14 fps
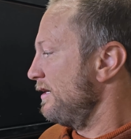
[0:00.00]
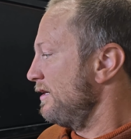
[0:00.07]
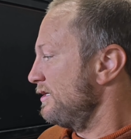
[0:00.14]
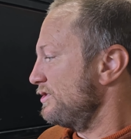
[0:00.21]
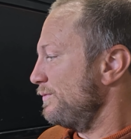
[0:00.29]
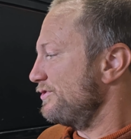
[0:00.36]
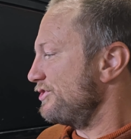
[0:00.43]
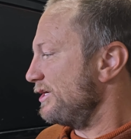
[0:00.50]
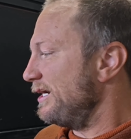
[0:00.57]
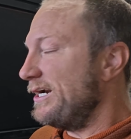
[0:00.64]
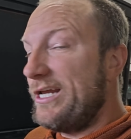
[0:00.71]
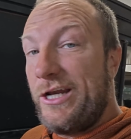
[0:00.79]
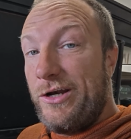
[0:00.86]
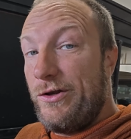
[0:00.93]
So what you're going to
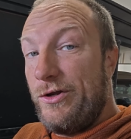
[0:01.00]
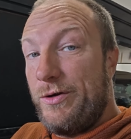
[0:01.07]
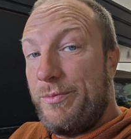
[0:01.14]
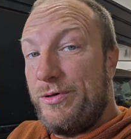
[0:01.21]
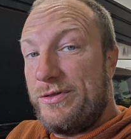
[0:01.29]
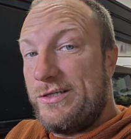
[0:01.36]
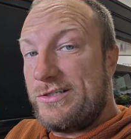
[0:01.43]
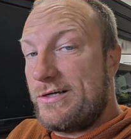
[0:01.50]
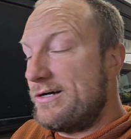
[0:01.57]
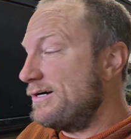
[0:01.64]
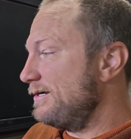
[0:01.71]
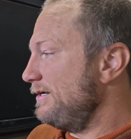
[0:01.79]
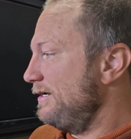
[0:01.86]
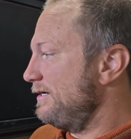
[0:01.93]
need to do to put these
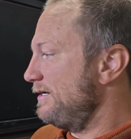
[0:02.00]
on